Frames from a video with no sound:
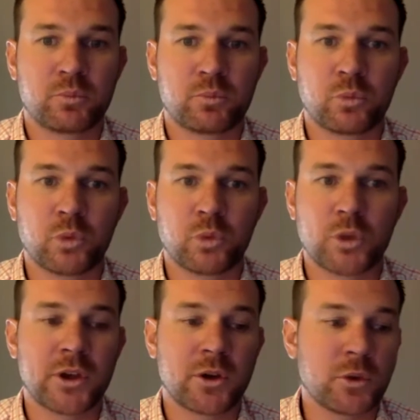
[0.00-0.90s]
With
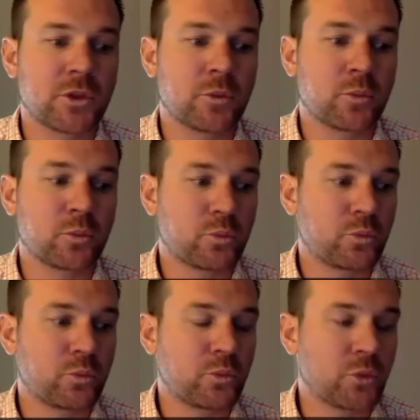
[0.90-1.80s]

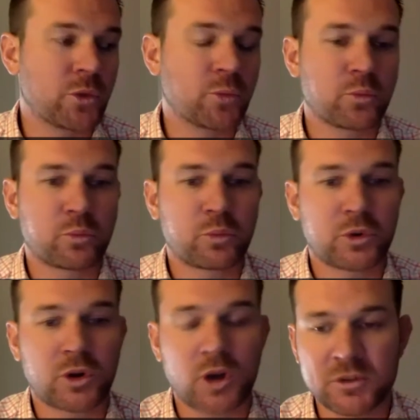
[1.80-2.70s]
the
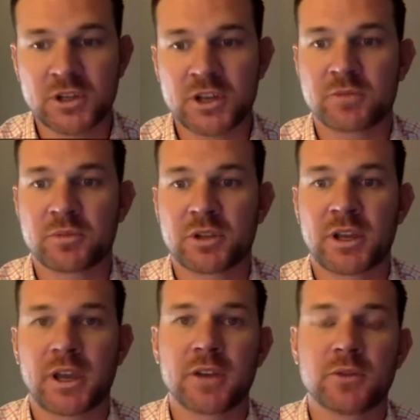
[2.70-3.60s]
compensation
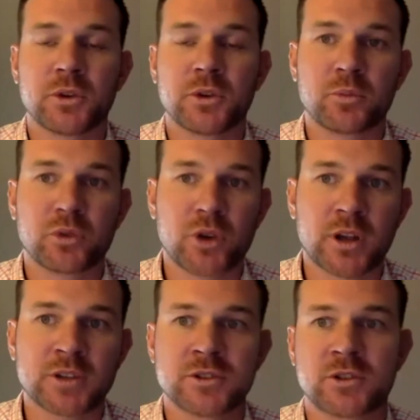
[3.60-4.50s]
plan, with the
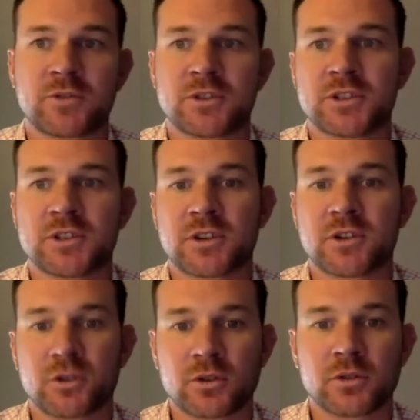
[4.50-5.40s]
products and services that are
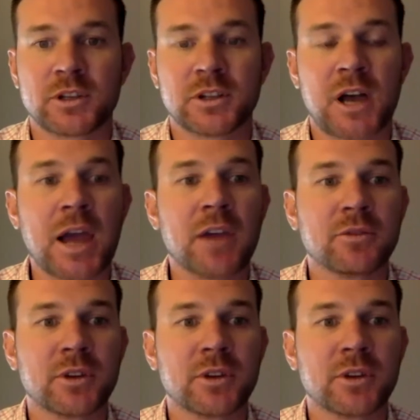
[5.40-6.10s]
currently live,